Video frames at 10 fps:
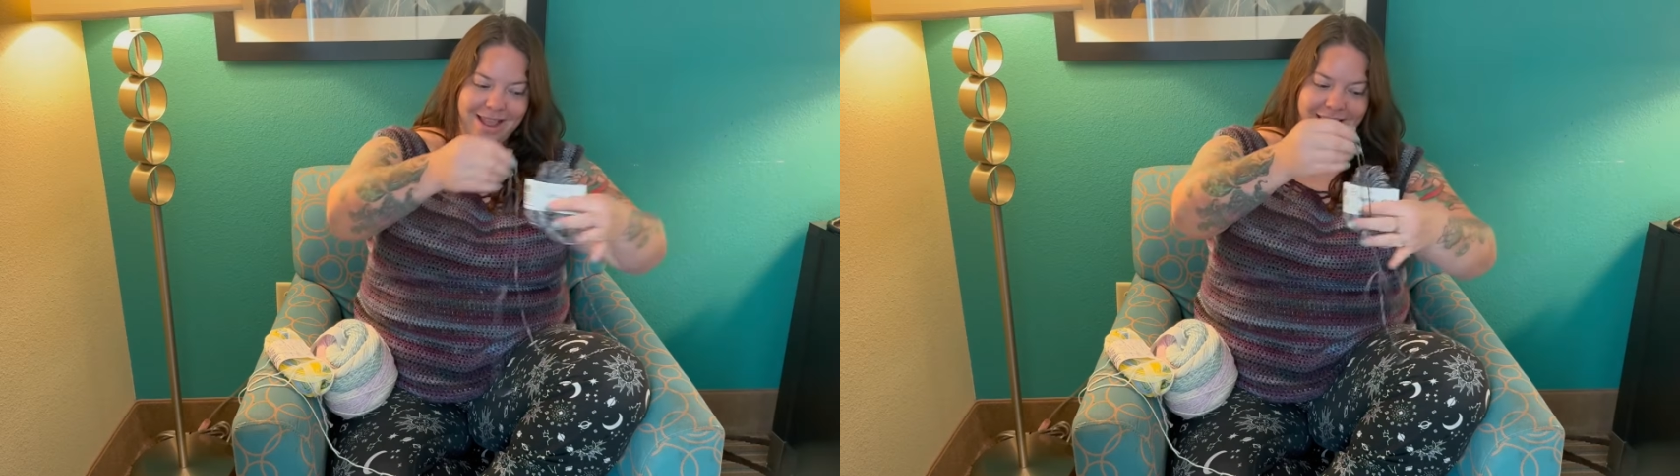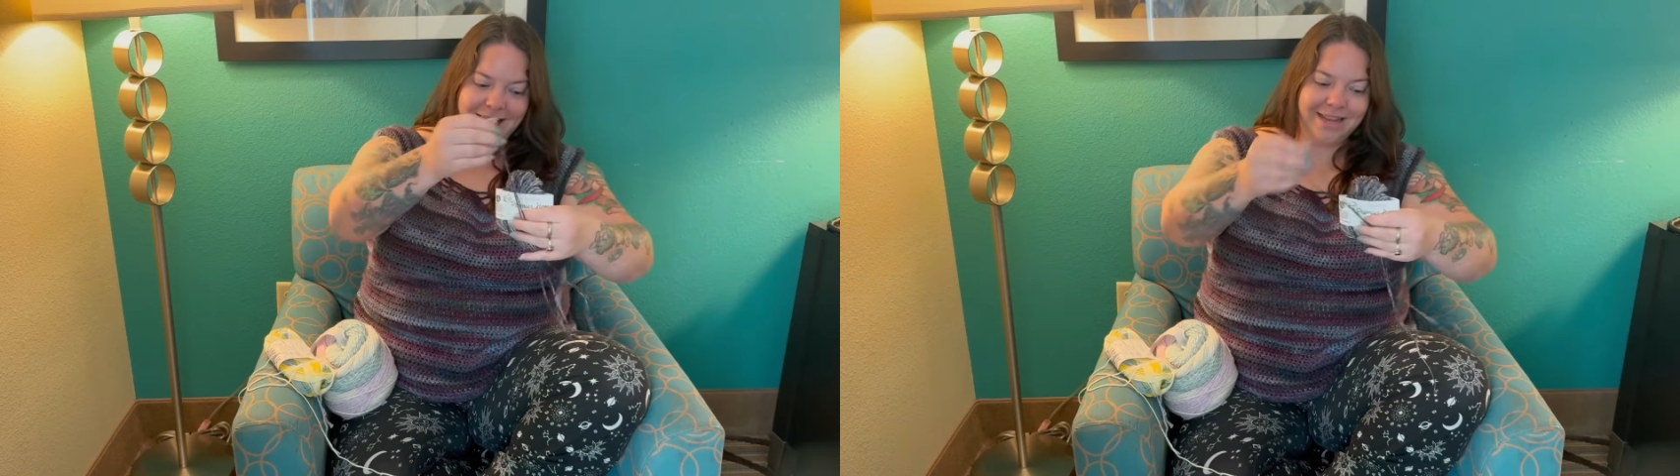
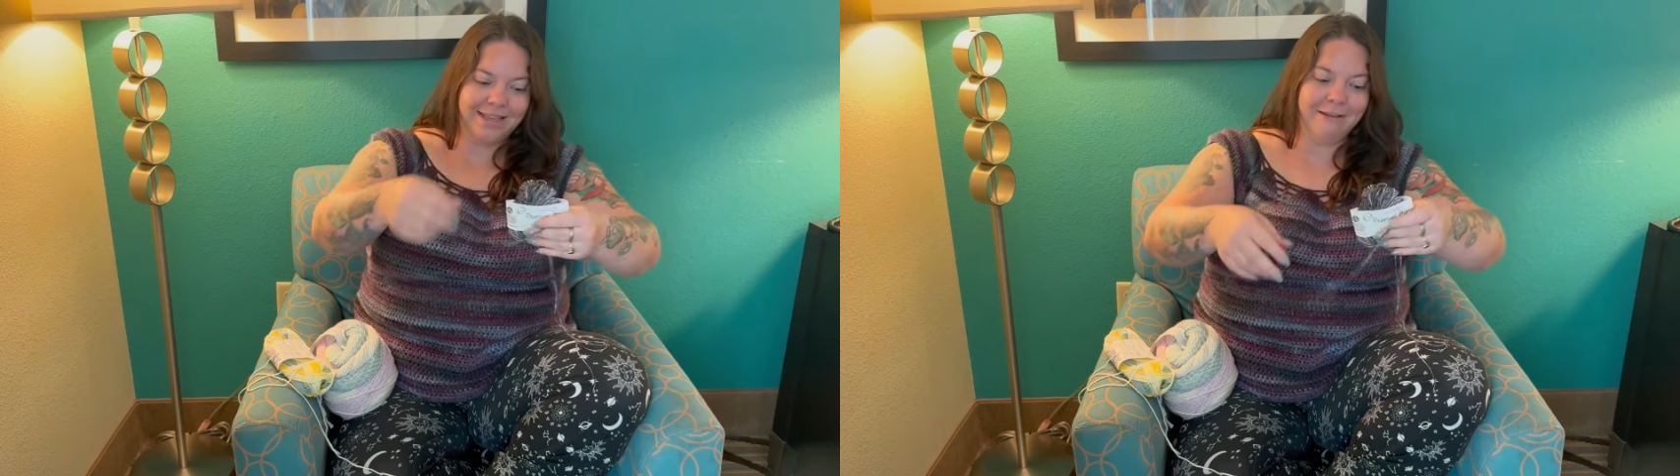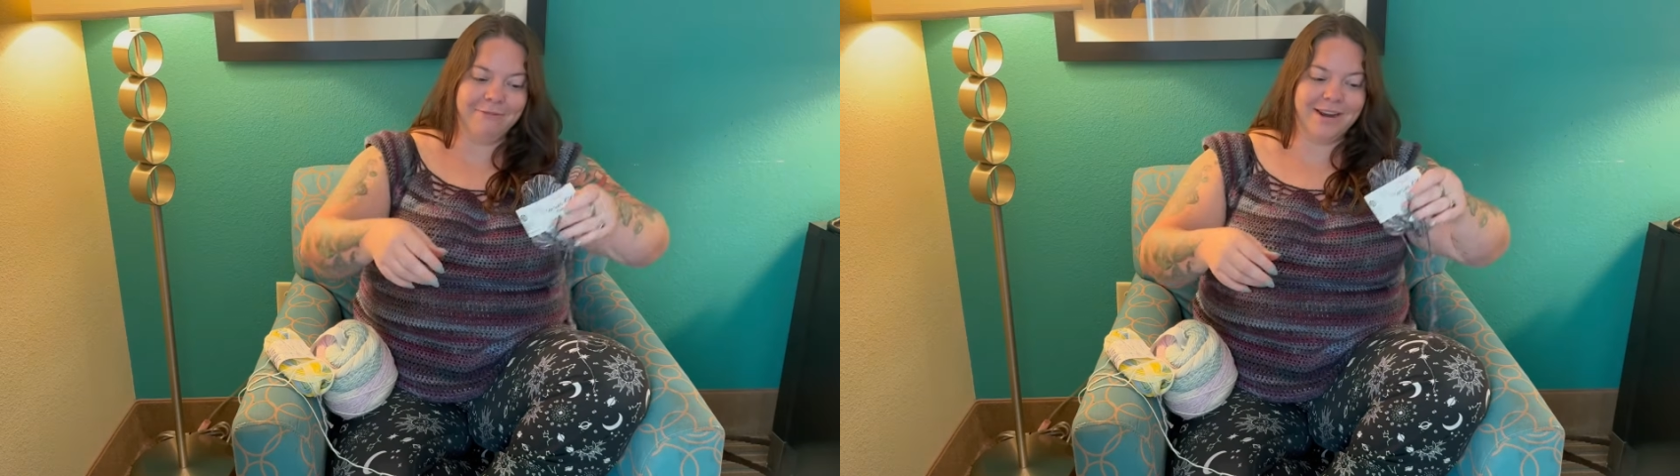It
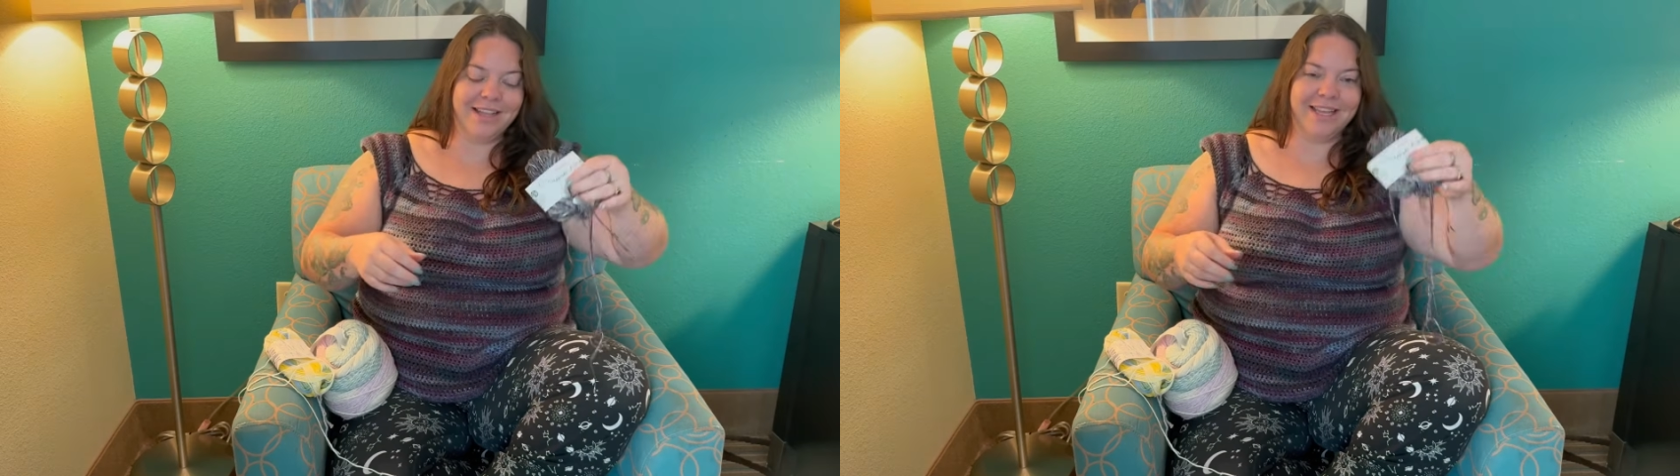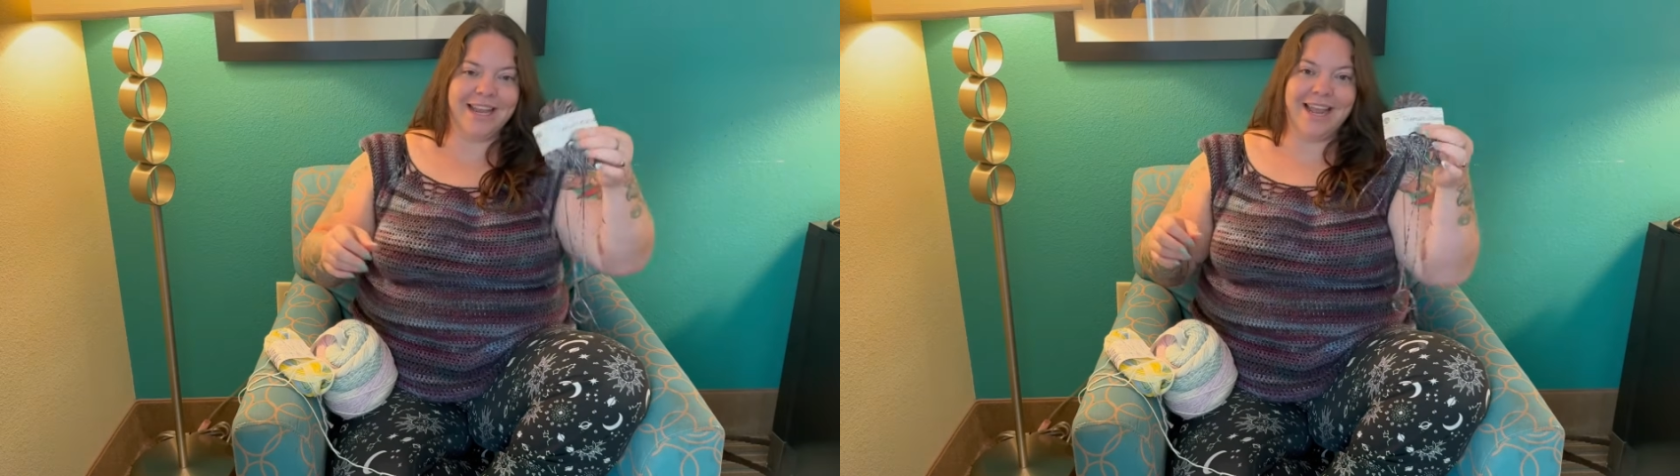
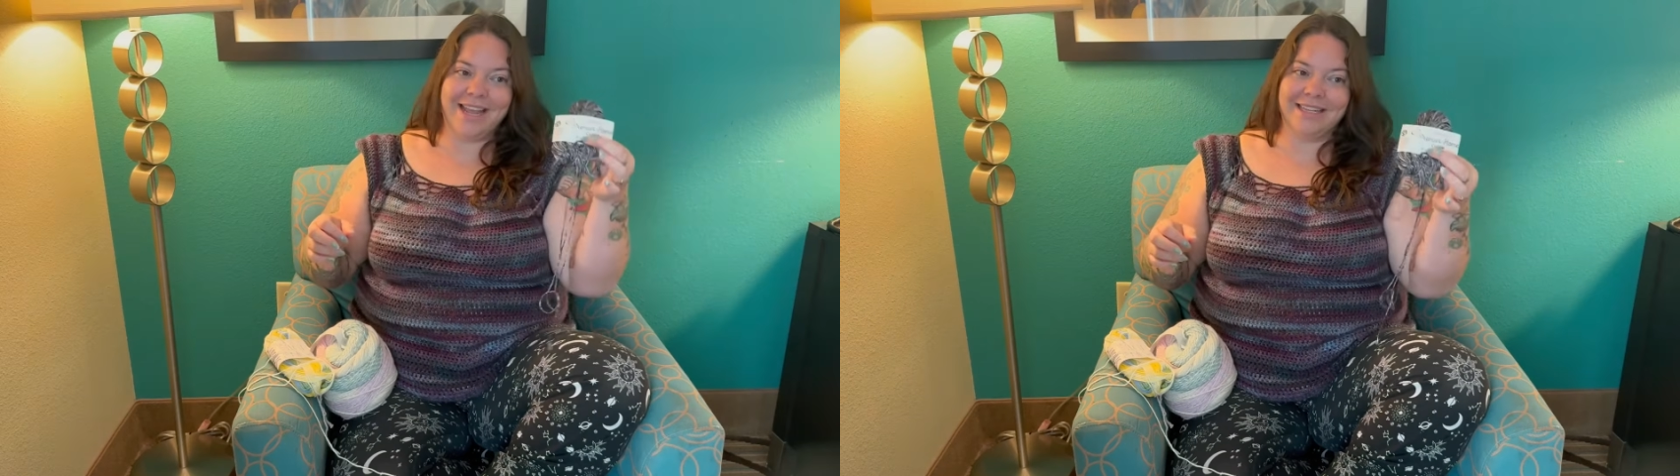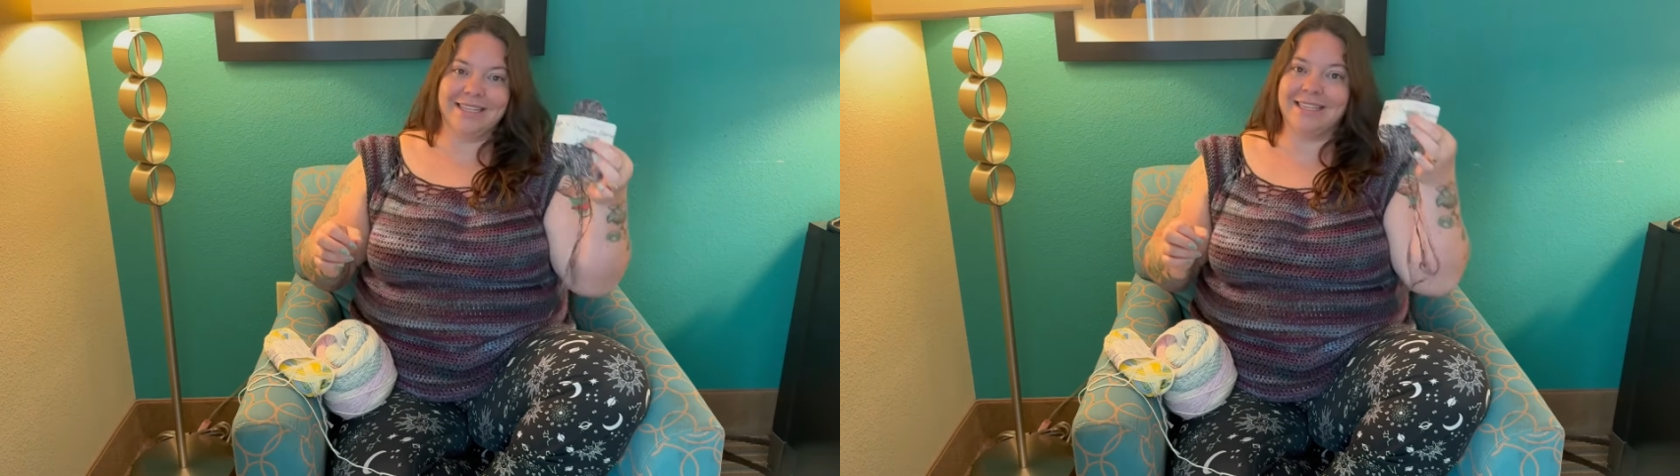definitely
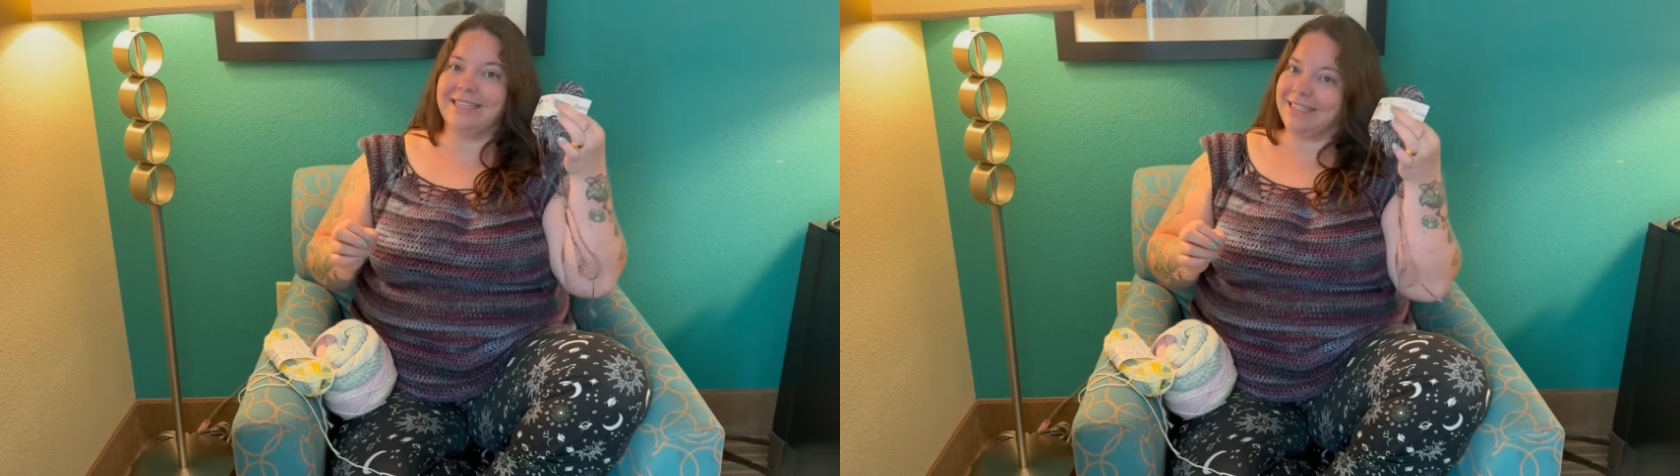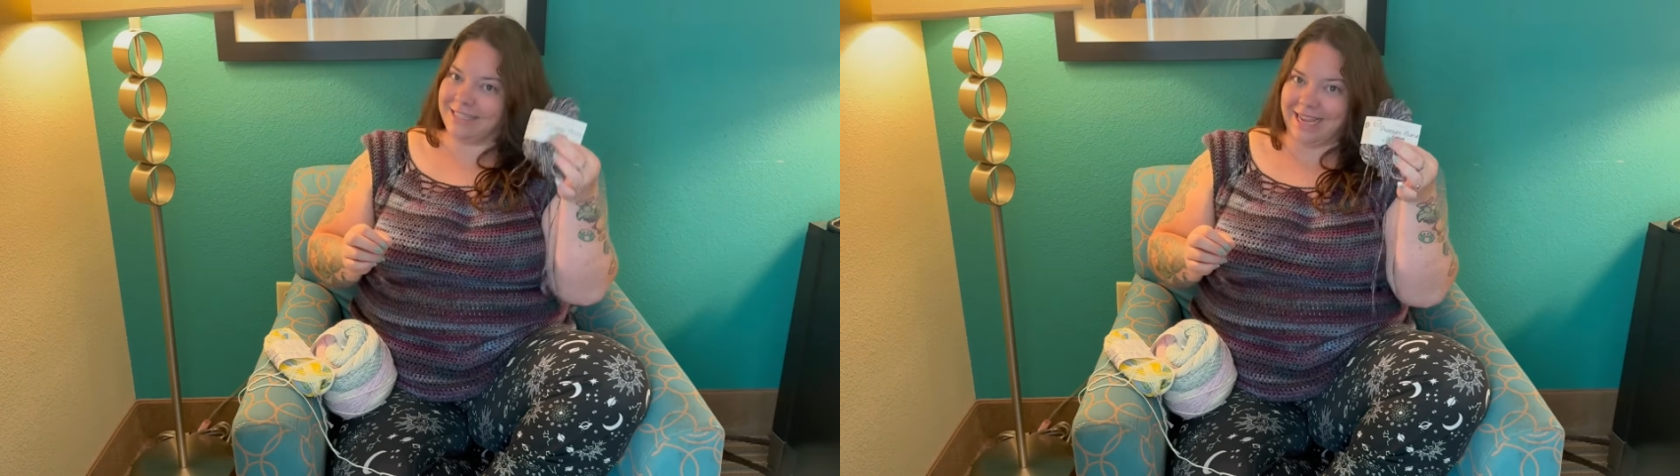is
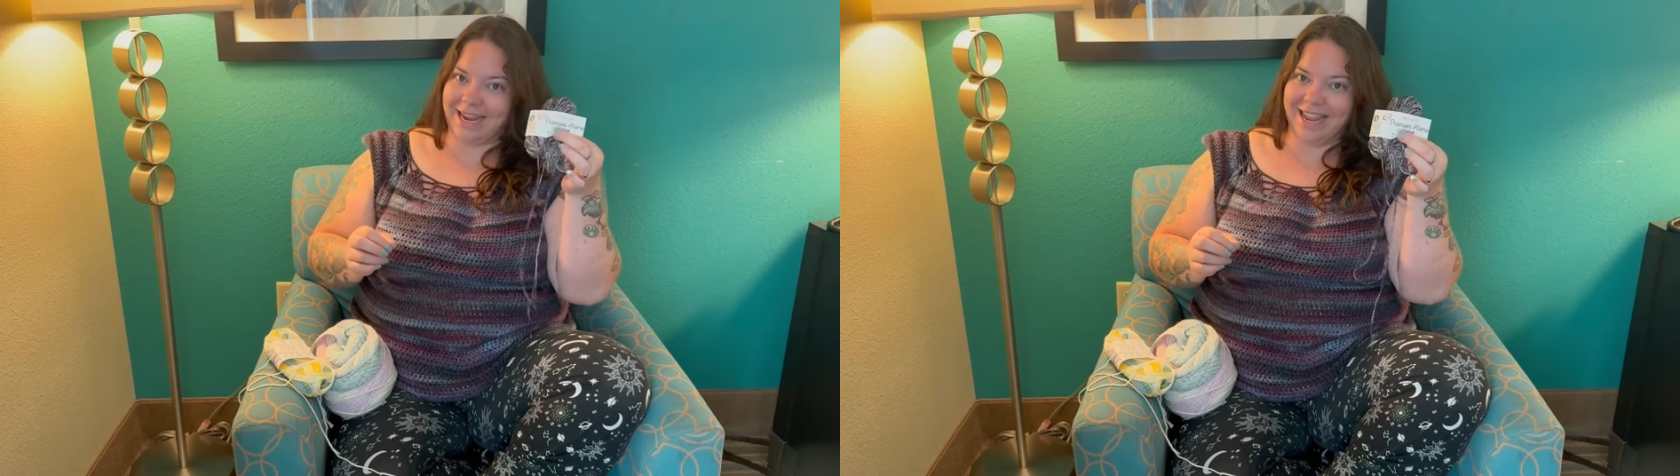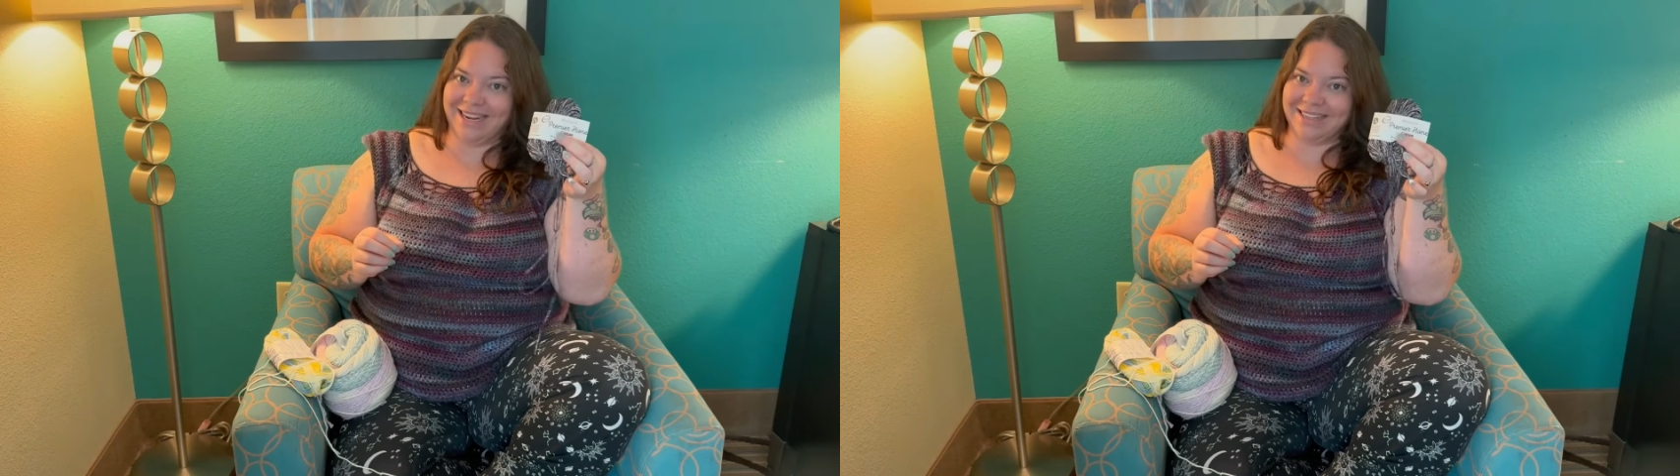
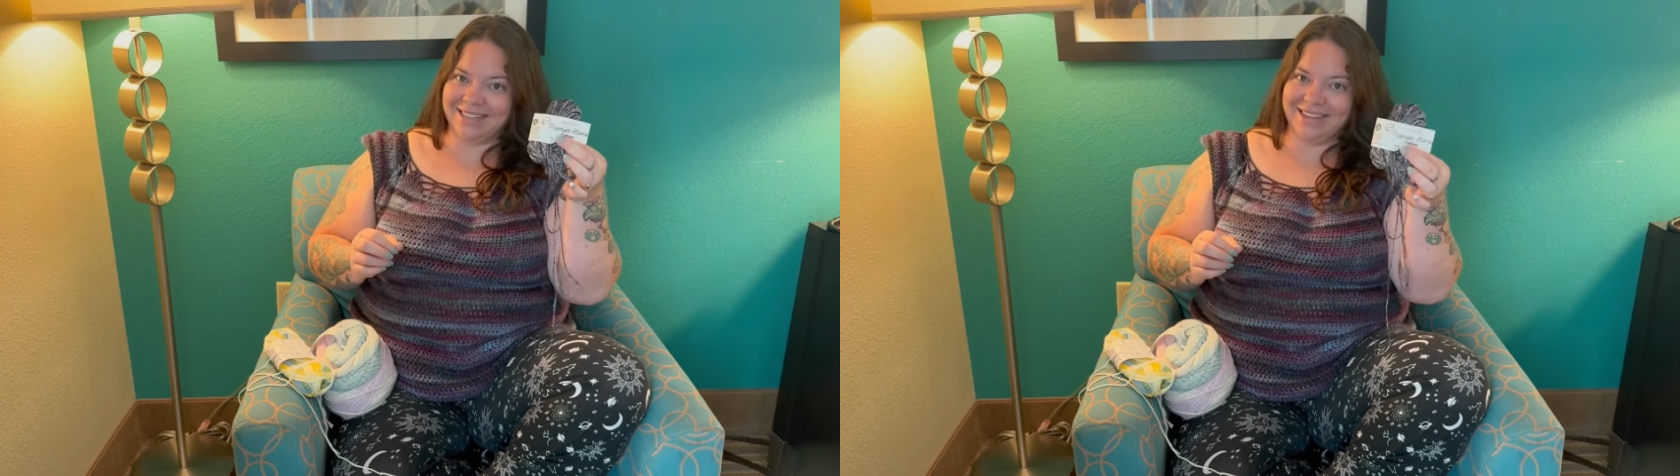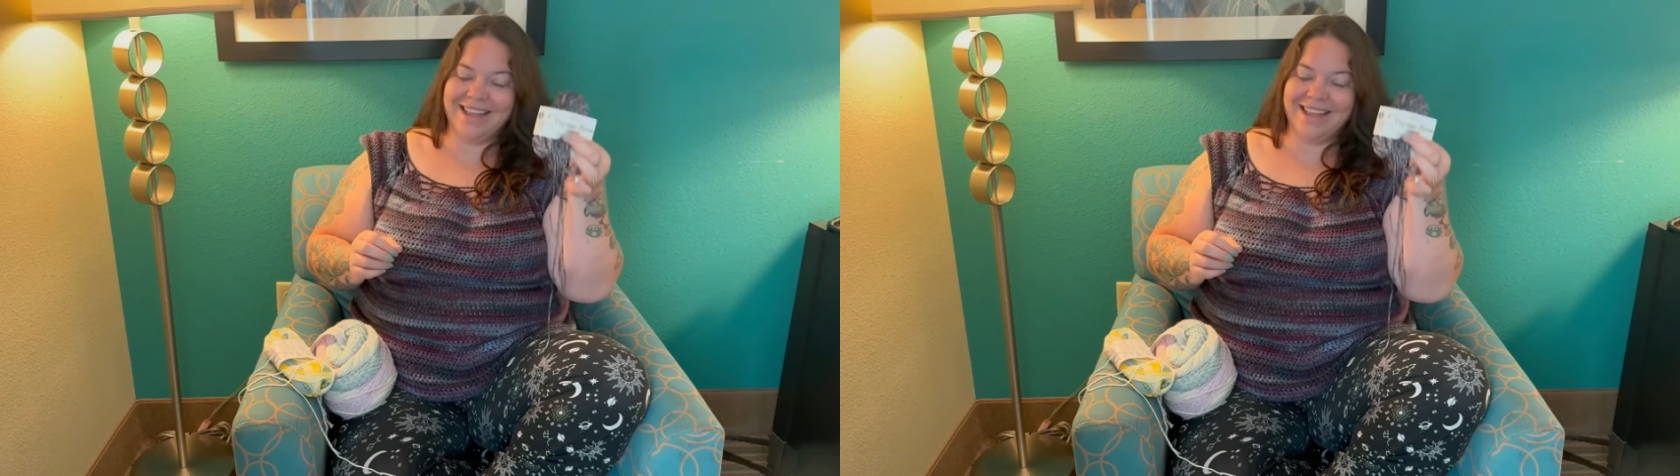second